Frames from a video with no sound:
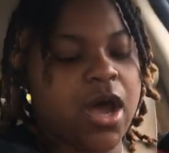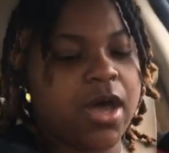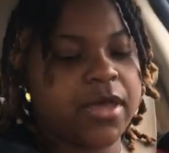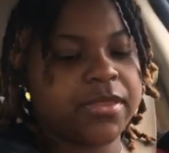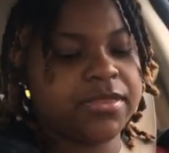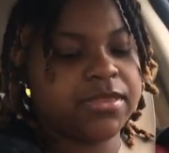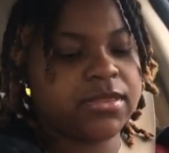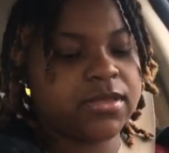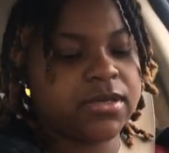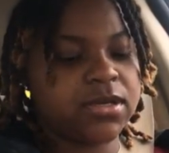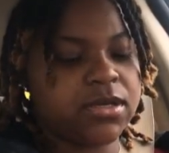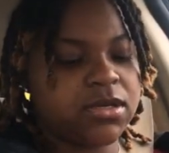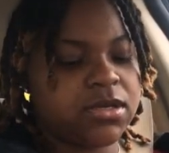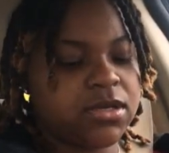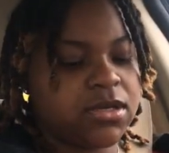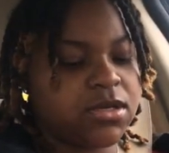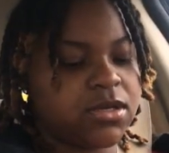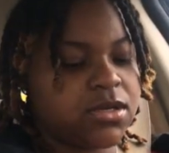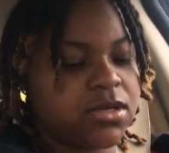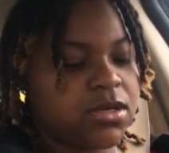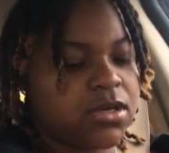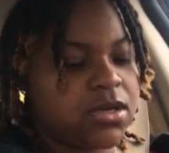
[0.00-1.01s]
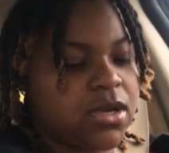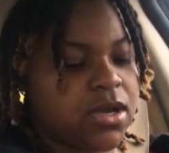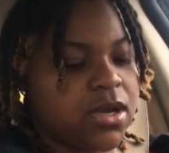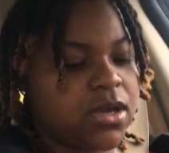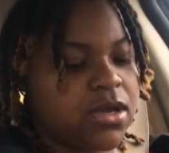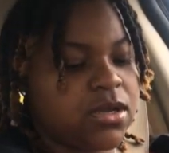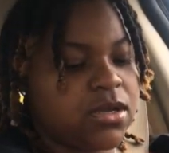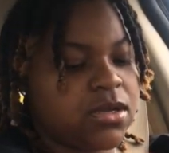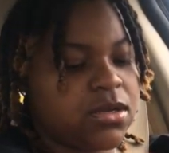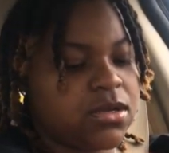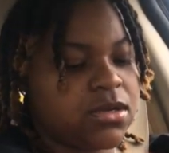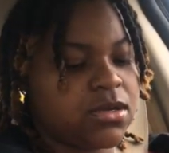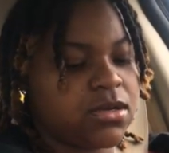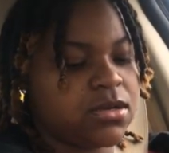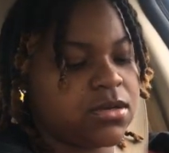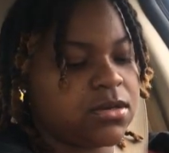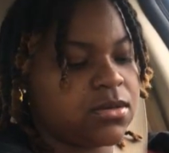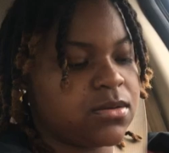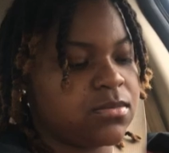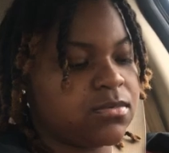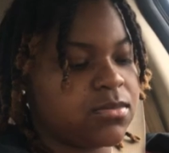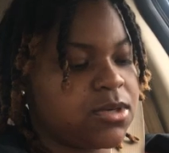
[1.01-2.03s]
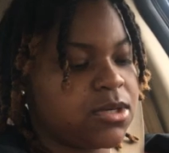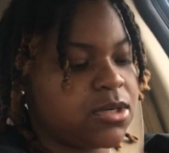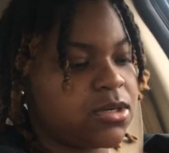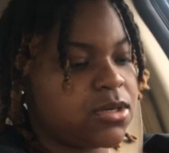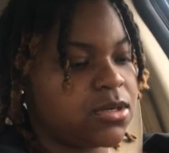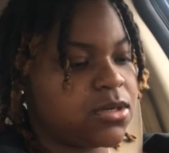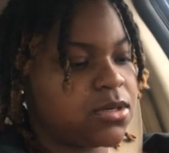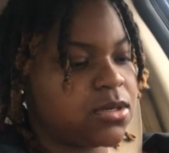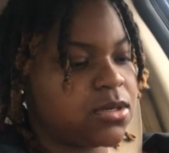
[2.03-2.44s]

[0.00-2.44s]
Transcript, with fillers: I think I am